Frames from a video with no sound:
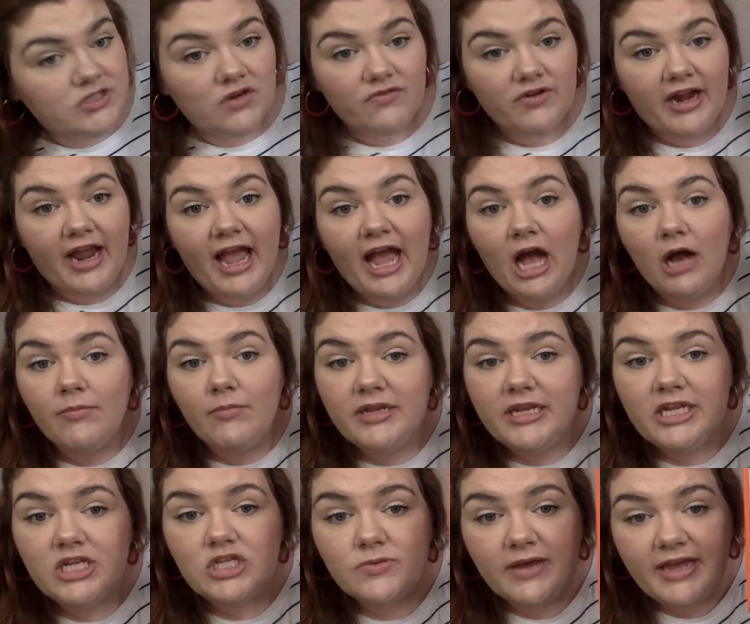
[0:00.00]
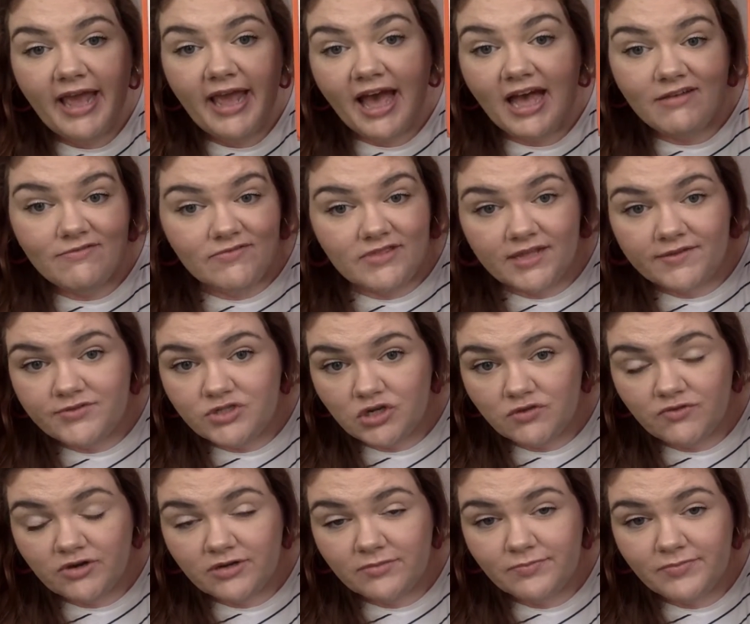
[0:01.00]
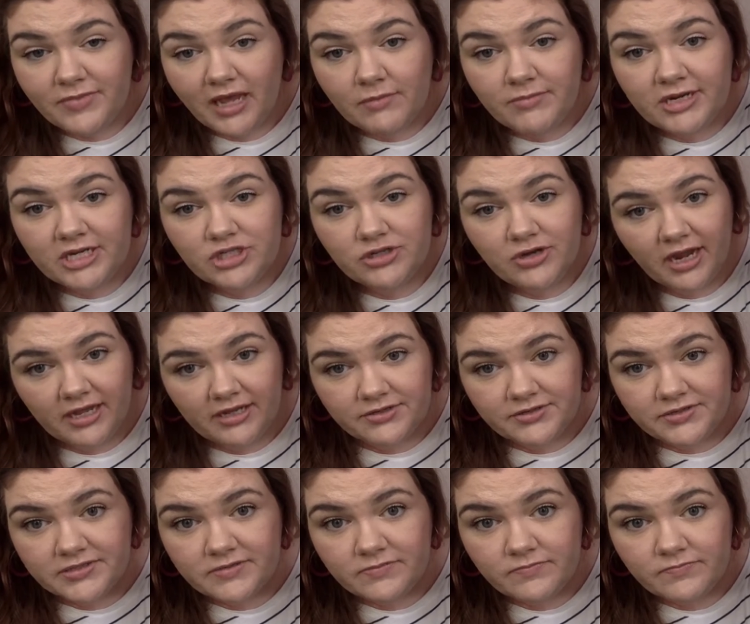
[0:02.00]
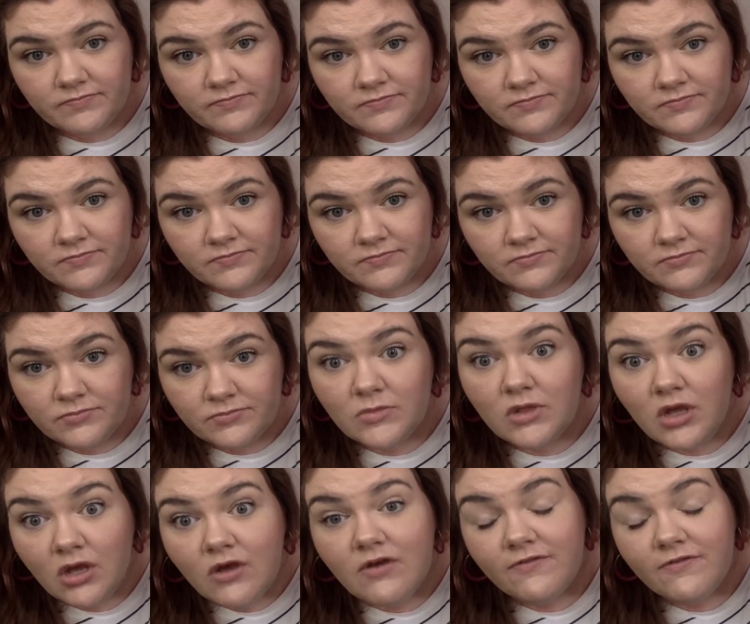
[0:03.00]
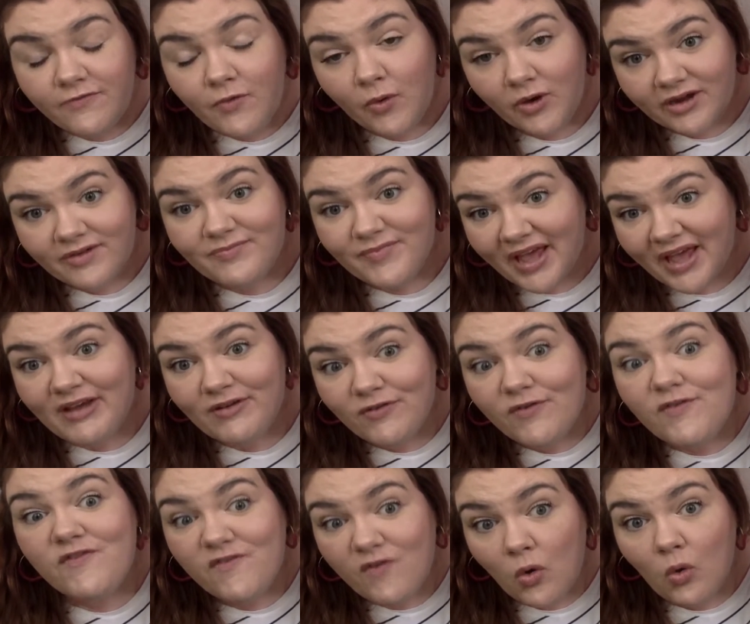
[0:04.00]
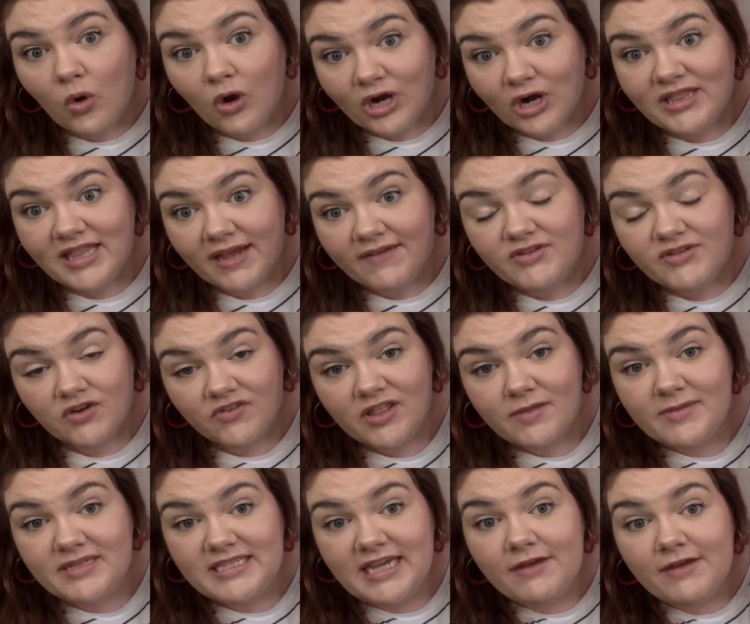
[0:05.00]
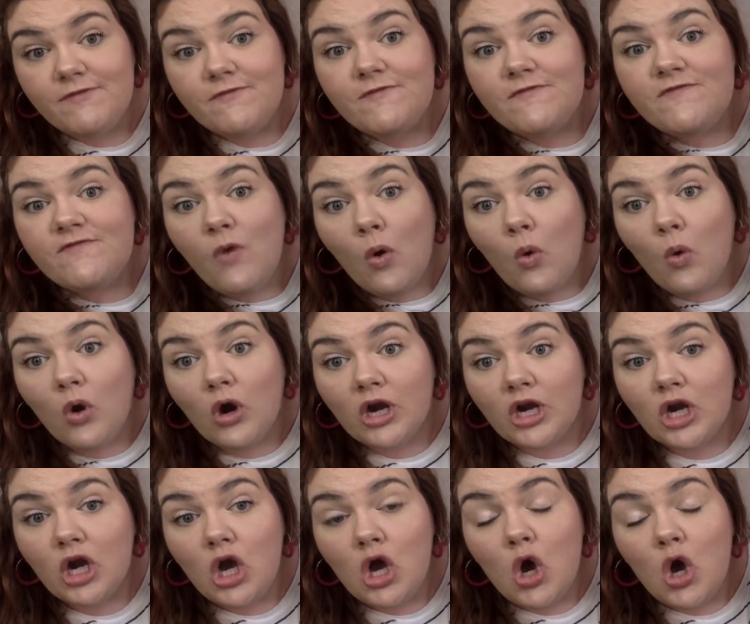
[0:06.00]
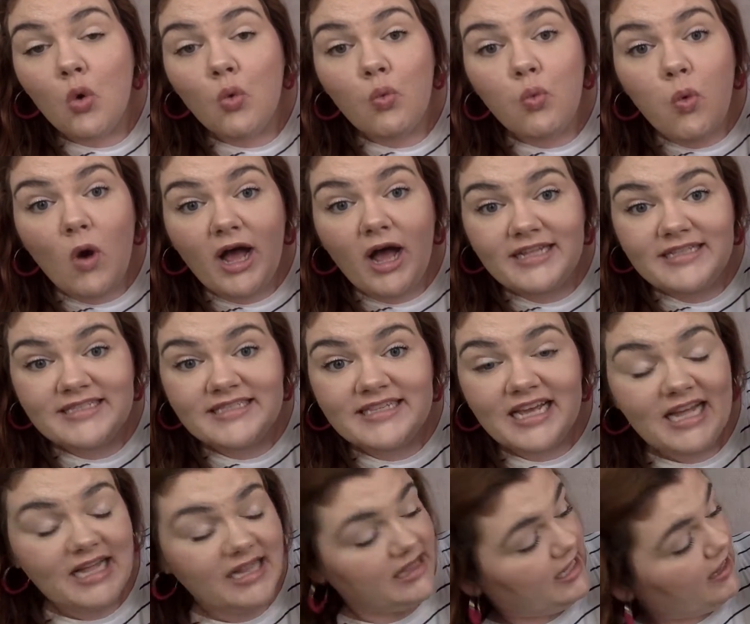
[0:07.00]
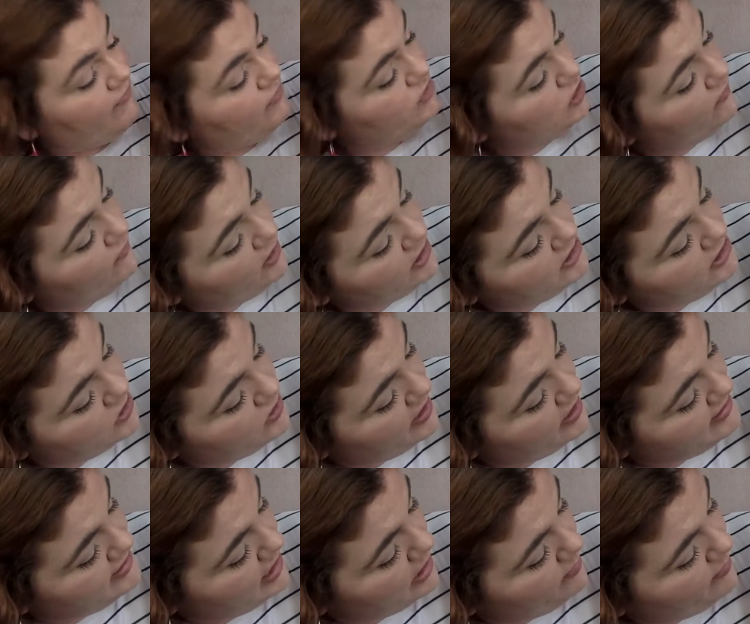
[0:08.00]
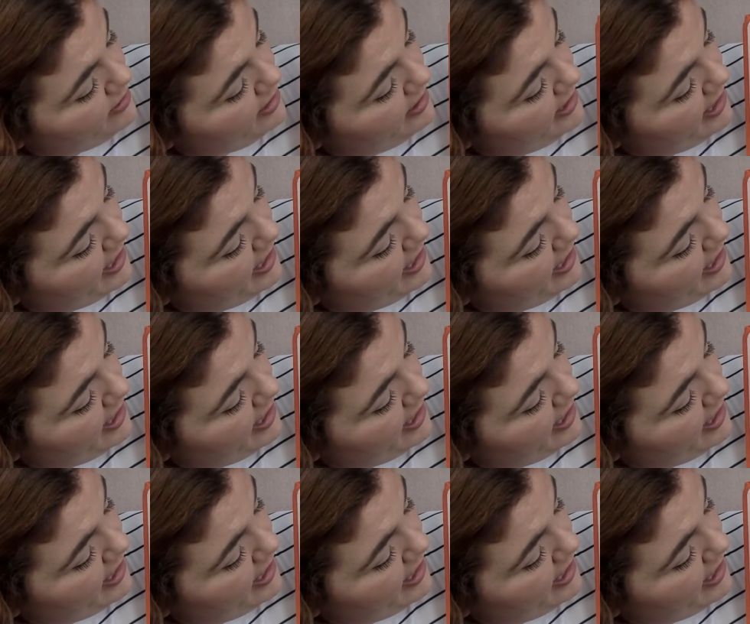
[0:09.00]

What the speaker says: over. How many do I have left over? How many triangles? 4. I have 4 left over. That means I have 4 ones left over, so that's how many I